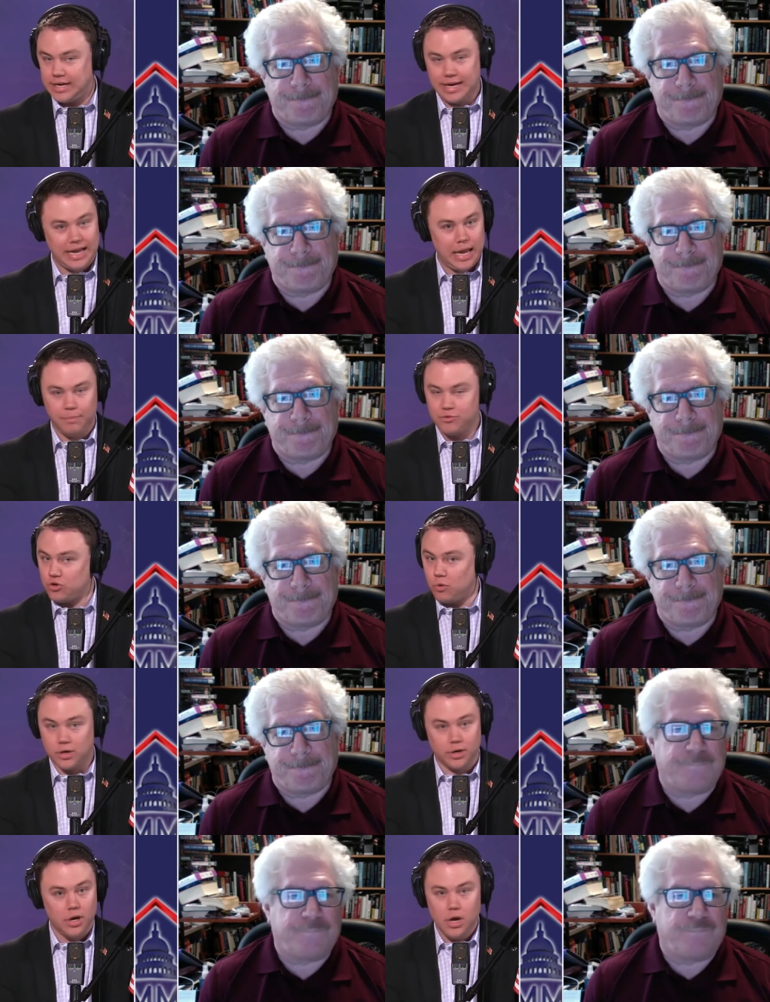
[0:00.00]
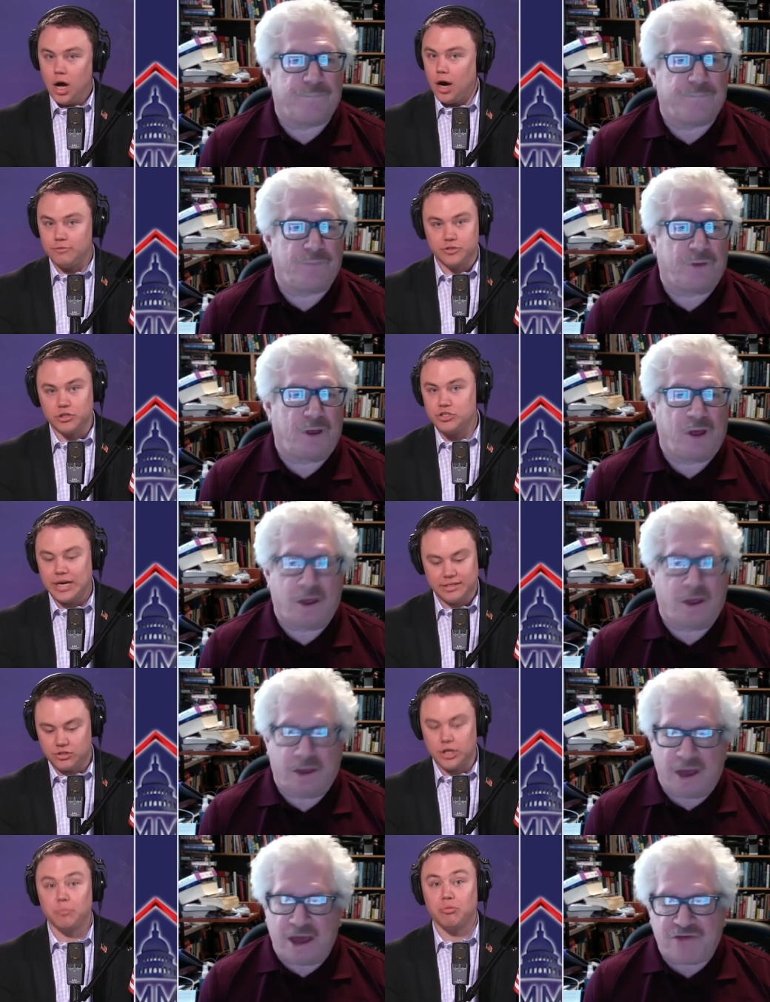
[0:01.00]
Speaker 1: it came short of
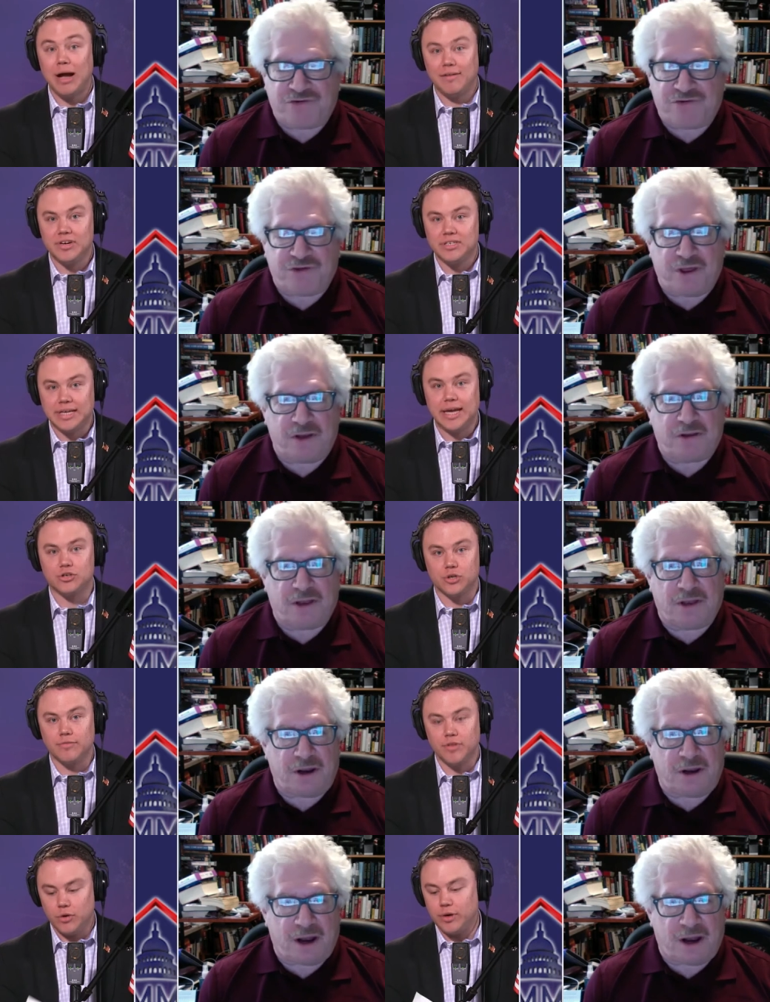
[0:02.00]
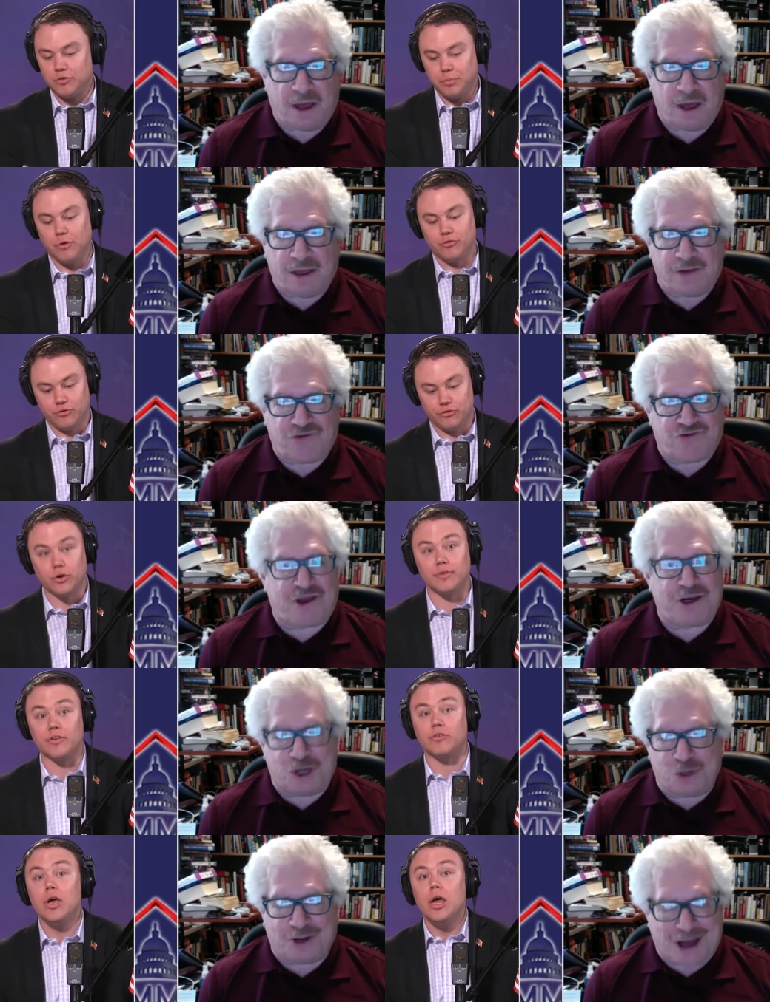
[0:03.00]
suggesting privatization yes, of the us postal
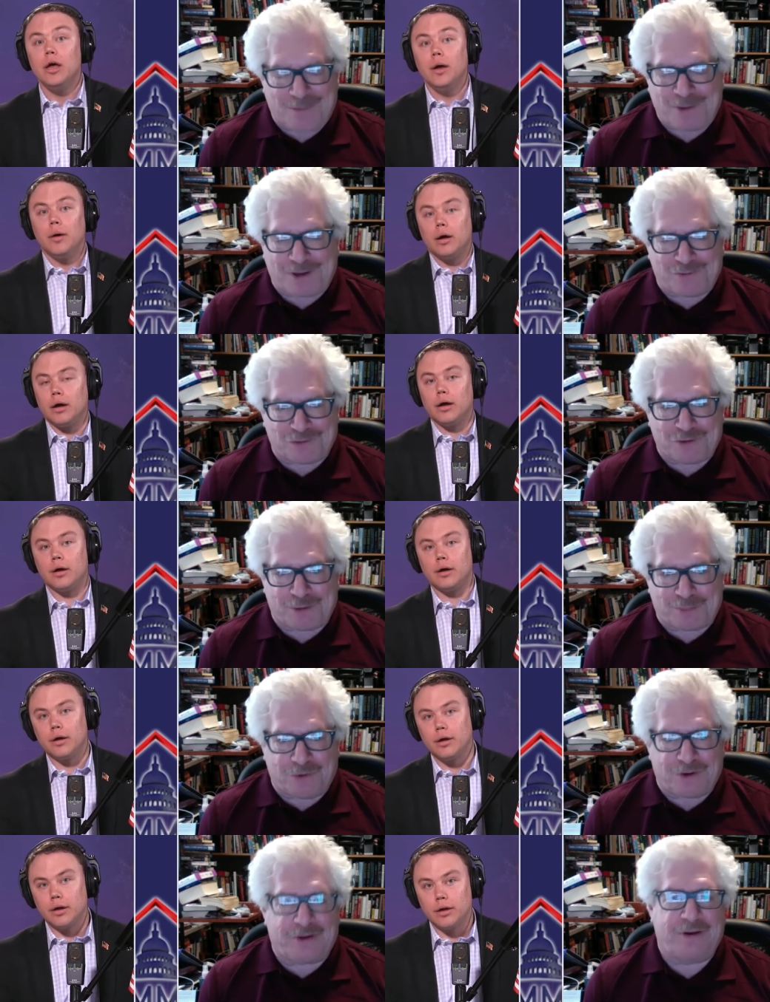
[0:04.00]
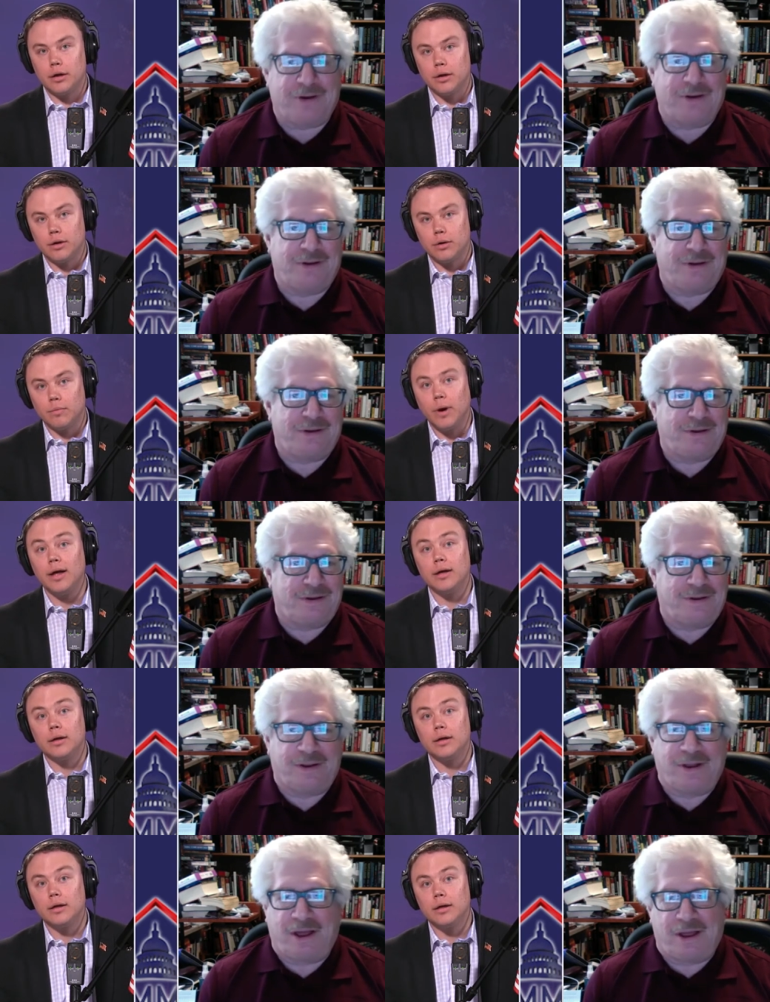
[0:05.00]
service you, what
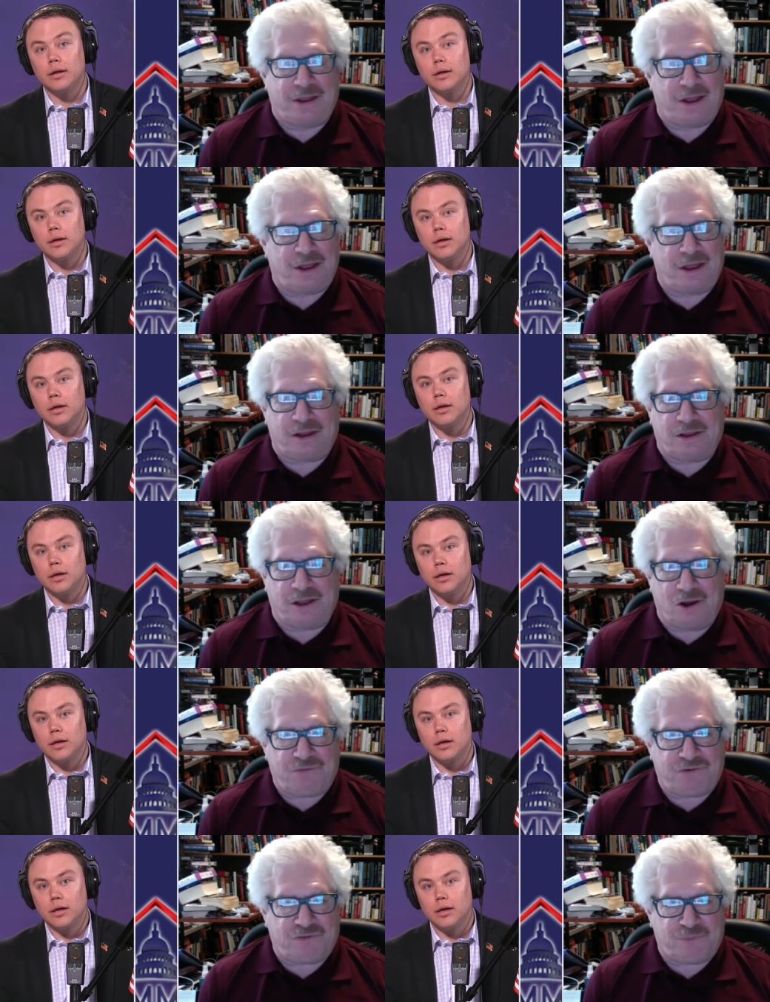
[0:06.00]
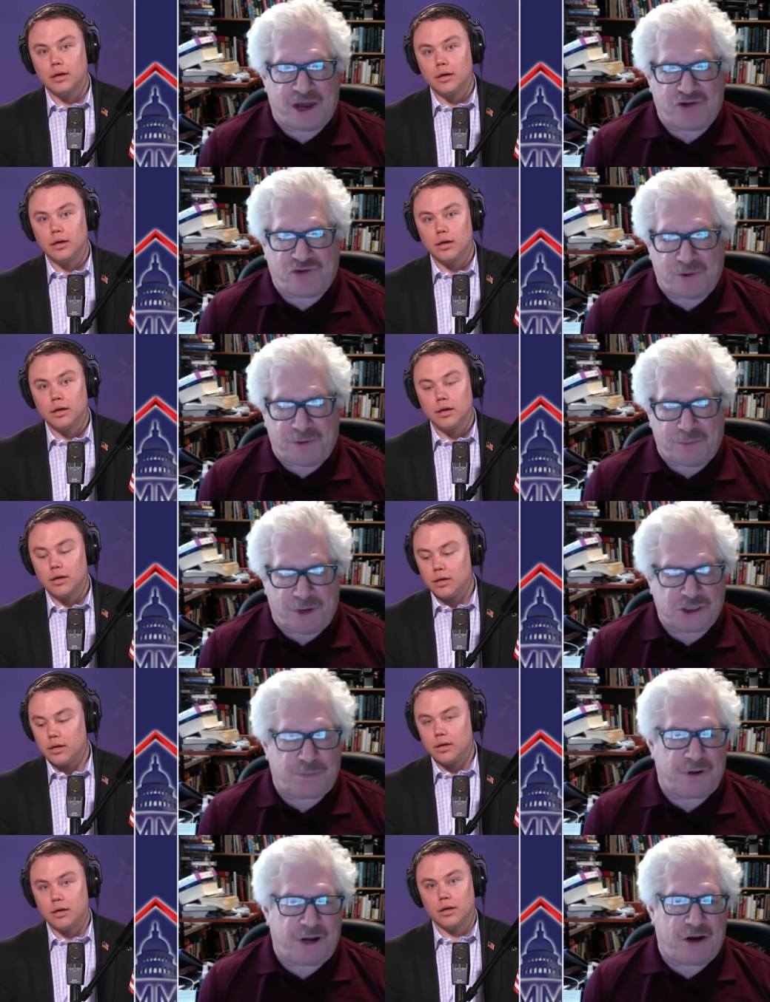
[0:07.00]
Speaker 2: the, the office of management and budget
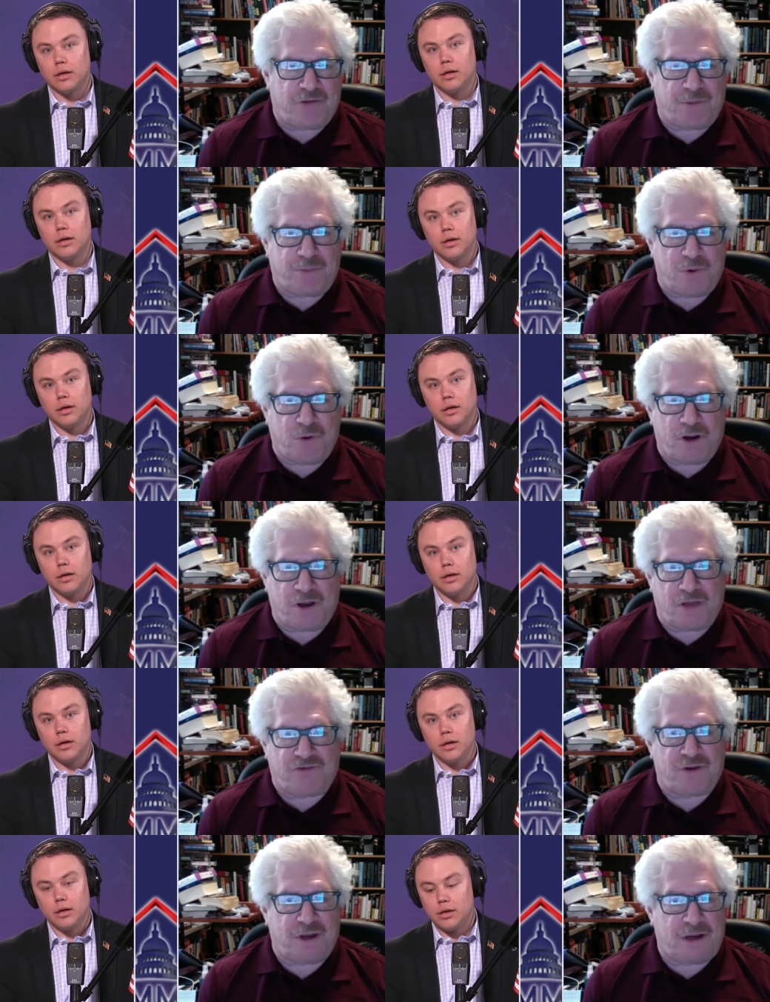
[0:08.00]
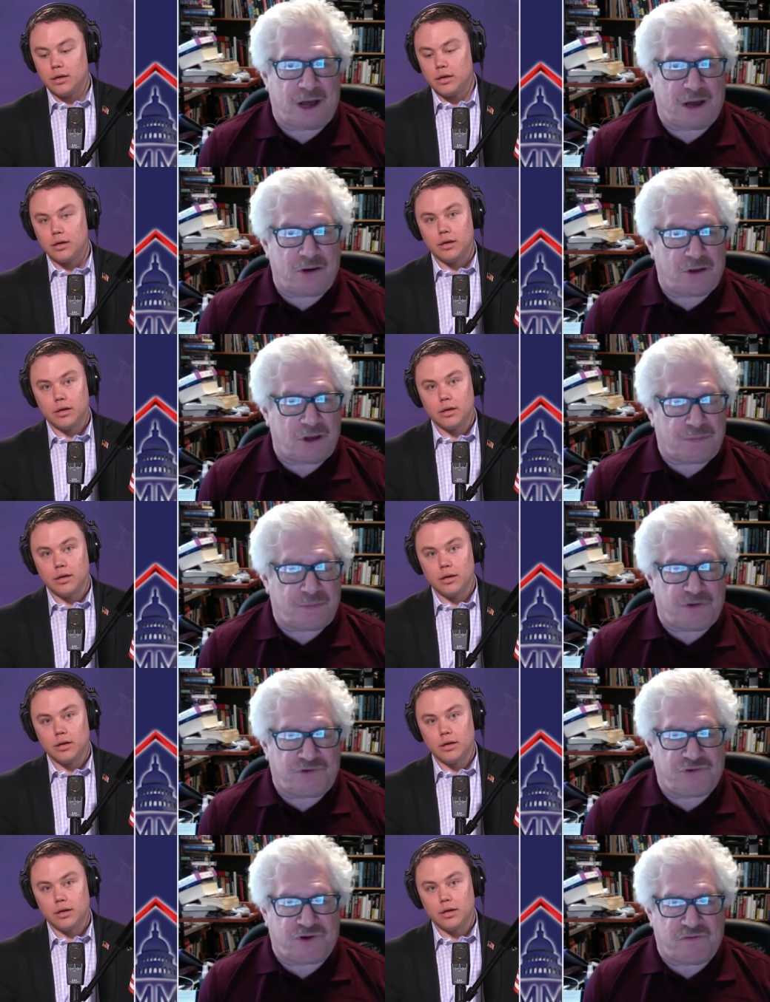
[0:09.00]
put out a report they not only the postal
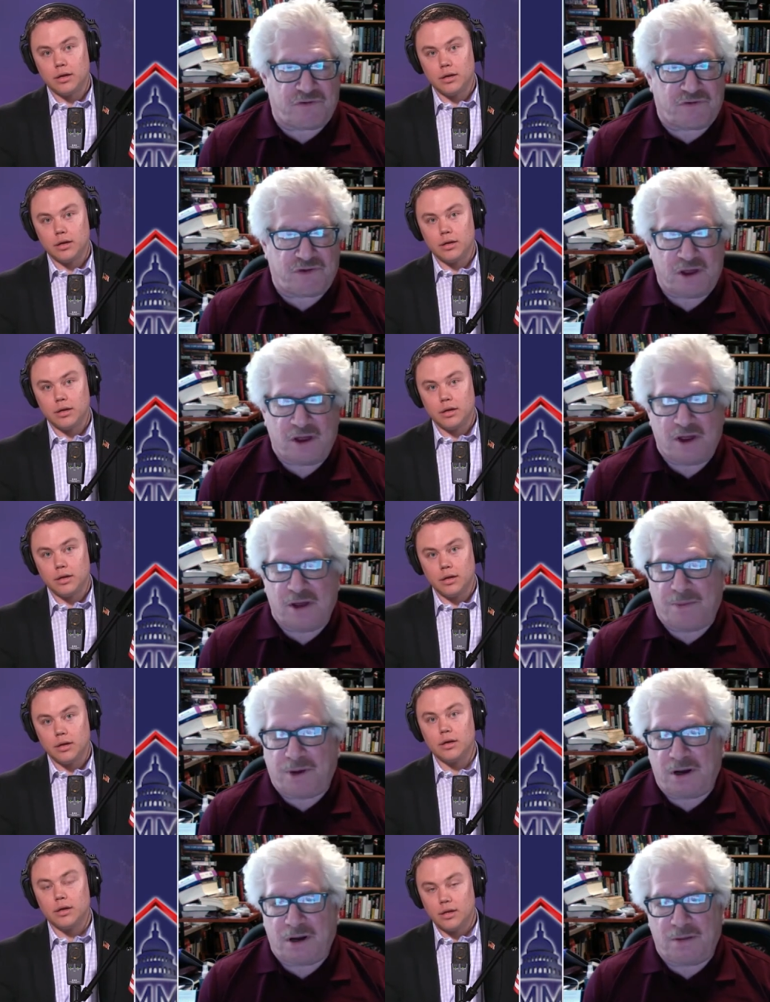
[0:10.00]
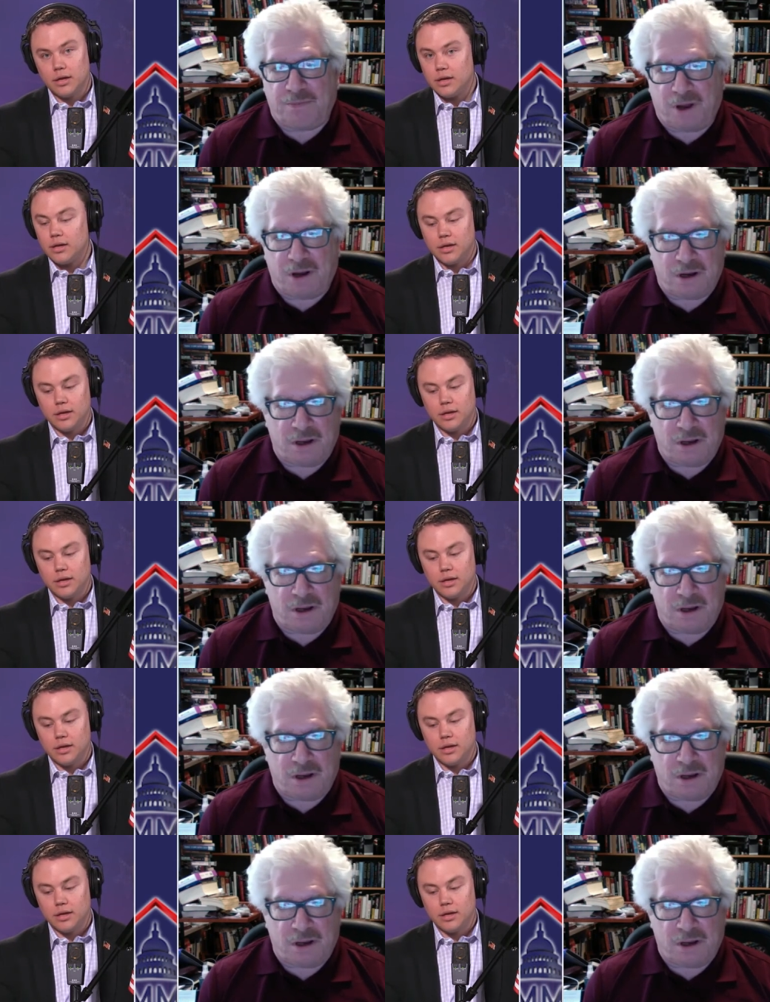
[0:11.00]
service but but